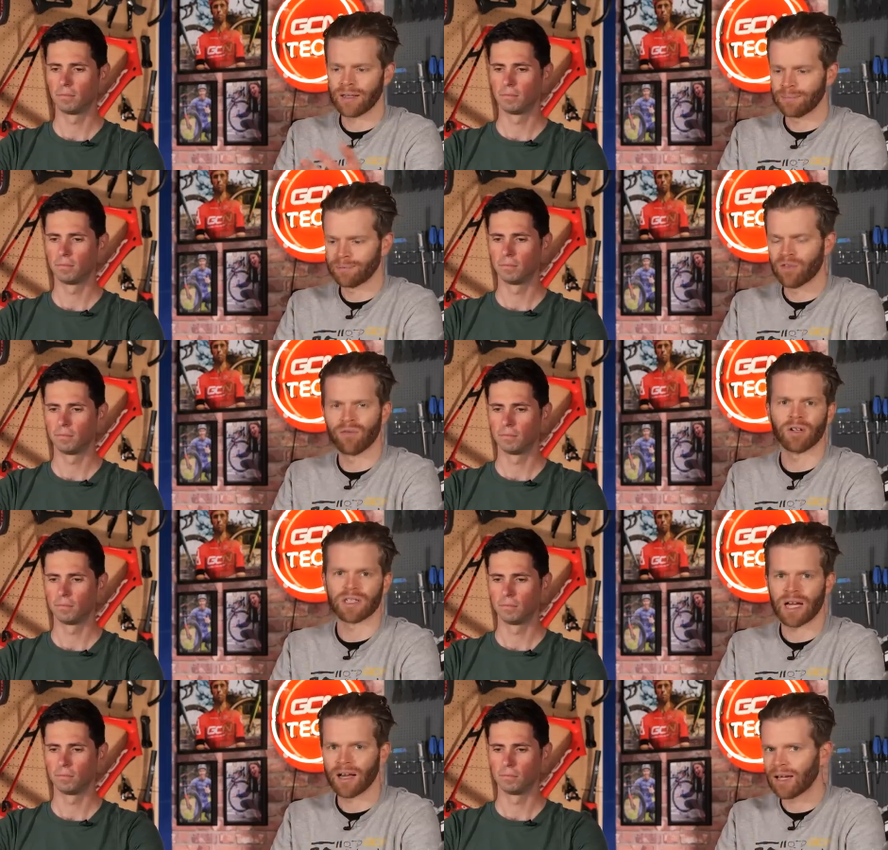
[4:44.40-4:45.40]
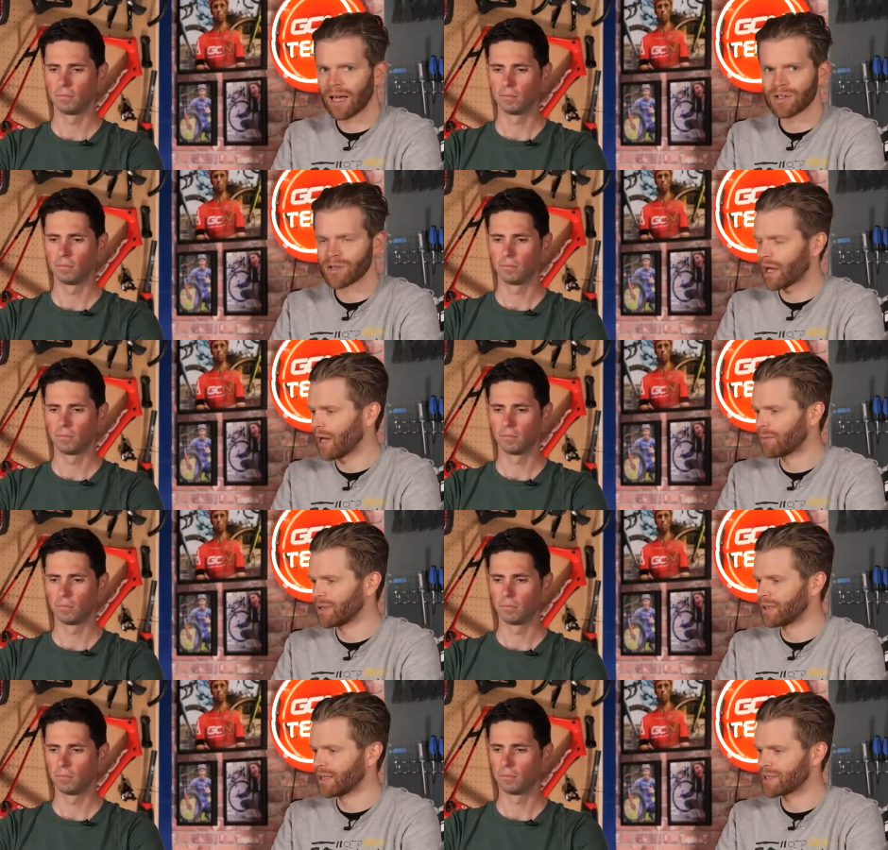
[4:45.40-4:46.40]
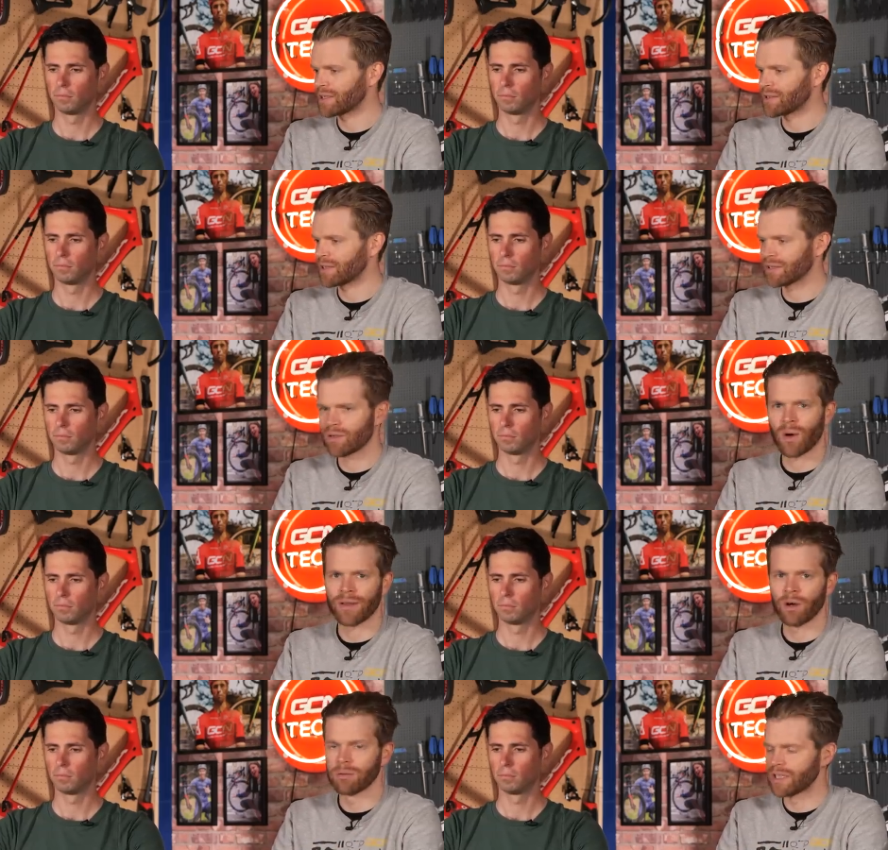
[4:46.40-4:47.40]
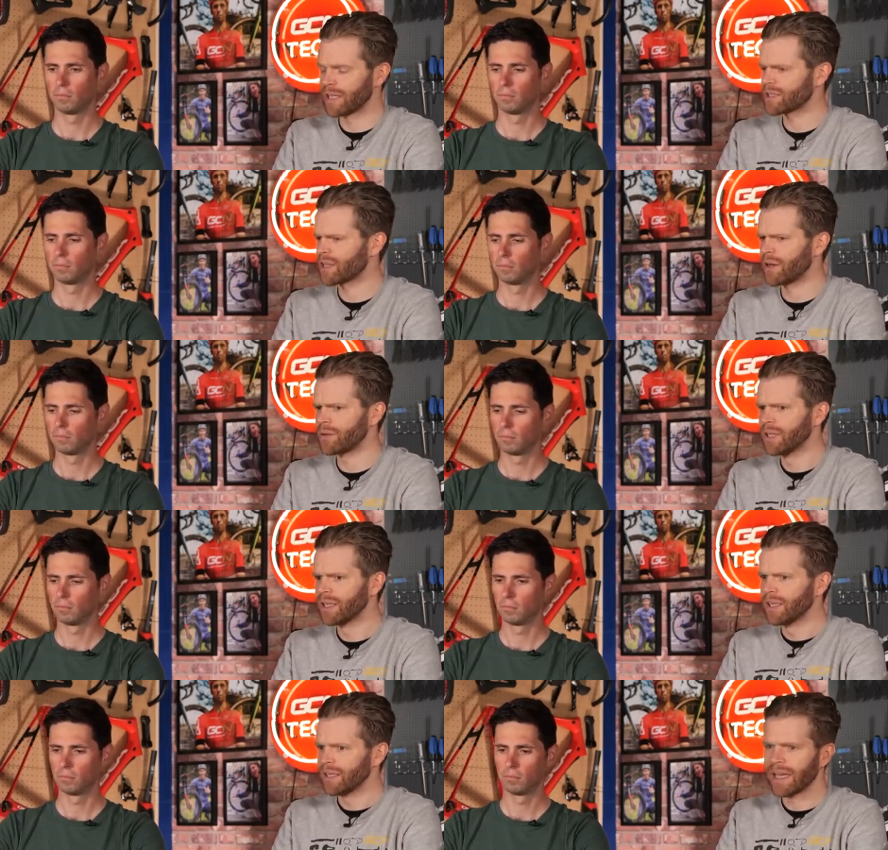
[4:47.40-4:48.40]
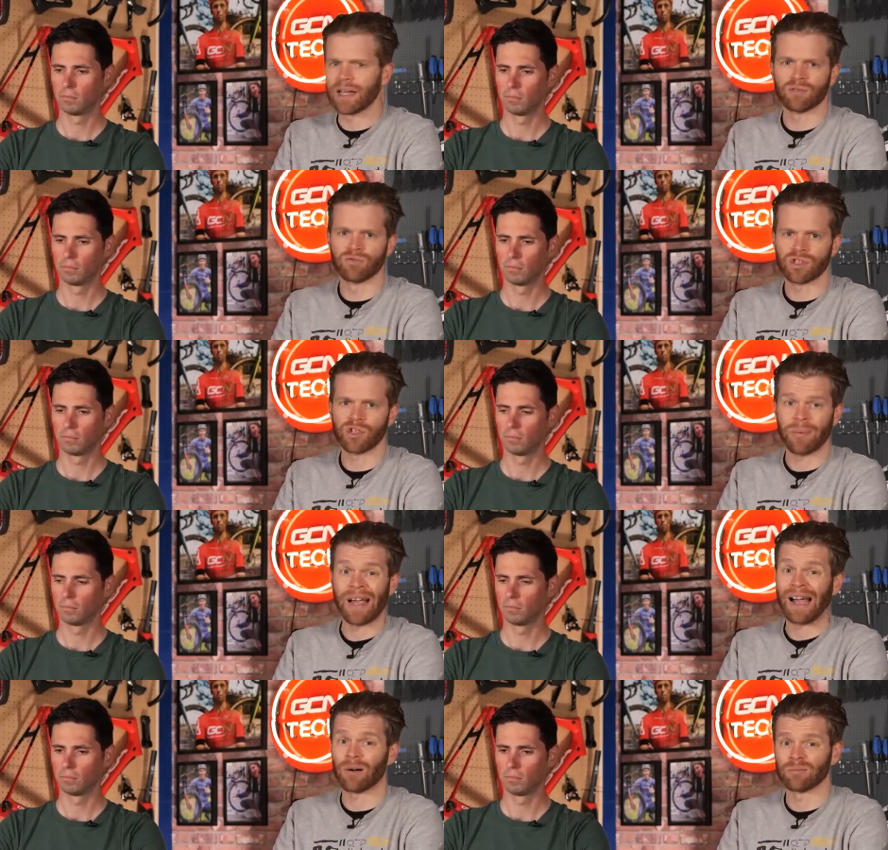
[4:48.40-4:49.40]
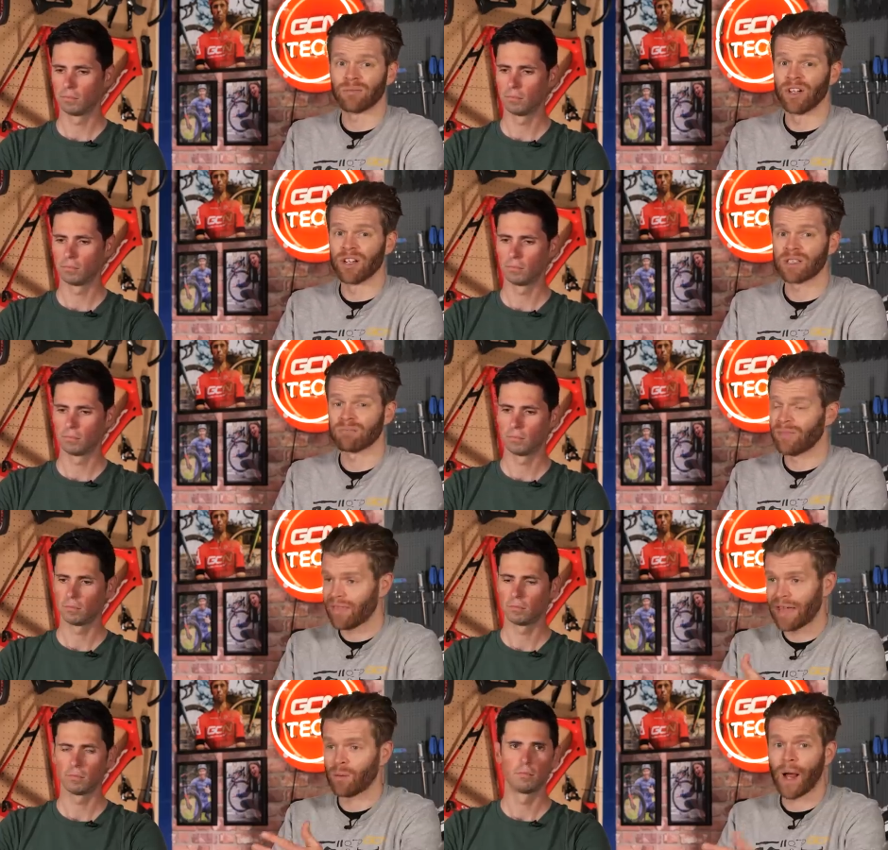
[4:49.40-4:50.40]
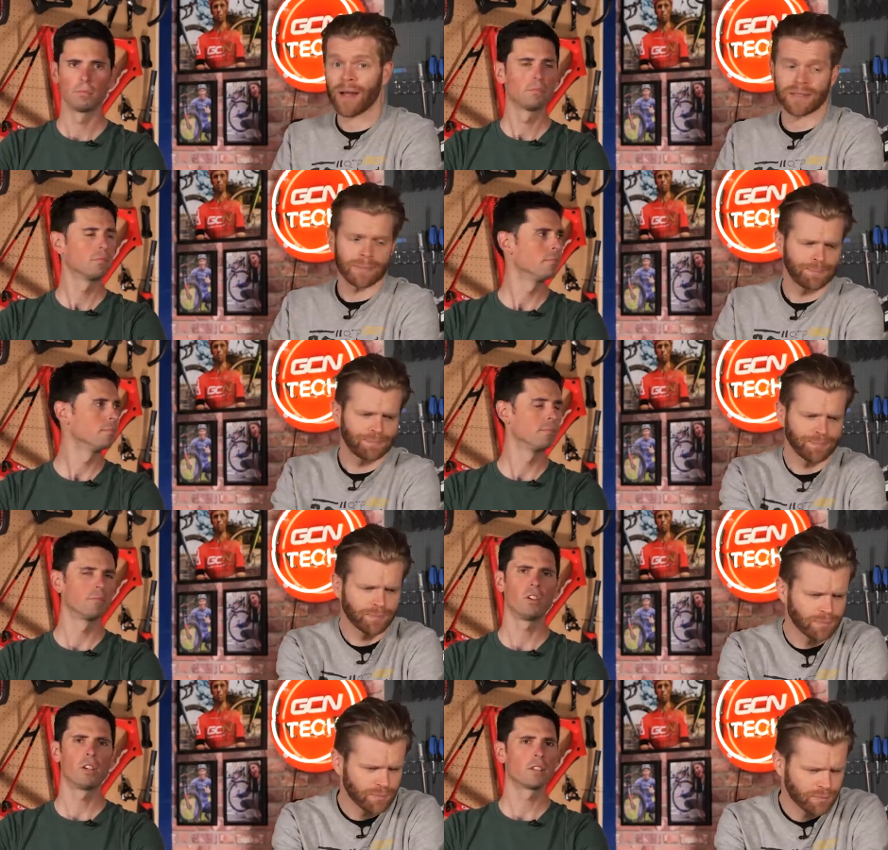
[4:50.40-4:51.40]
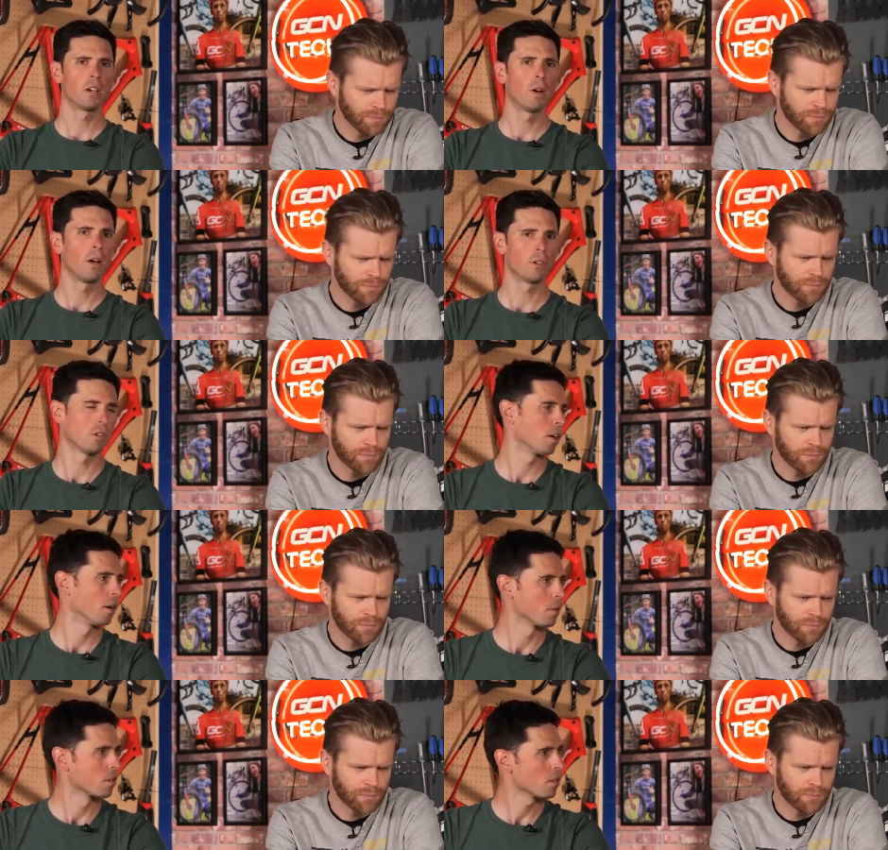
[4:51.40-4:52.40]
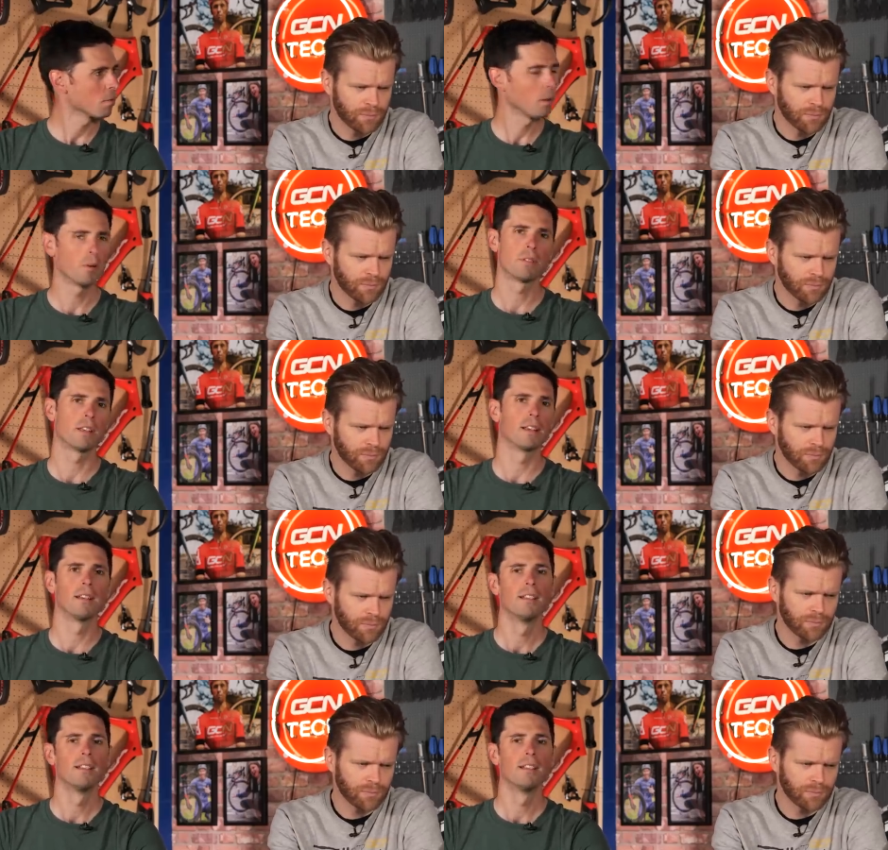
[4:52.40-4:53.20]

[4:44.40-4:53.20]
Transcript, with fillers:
Speaker 1: um, a volatile hydrocarbon. It's it's quite the opposite. So, yeah, strip it out first,
Speaker 2: then wax. Mm, volatile hydrocarbons, just what I was thinking.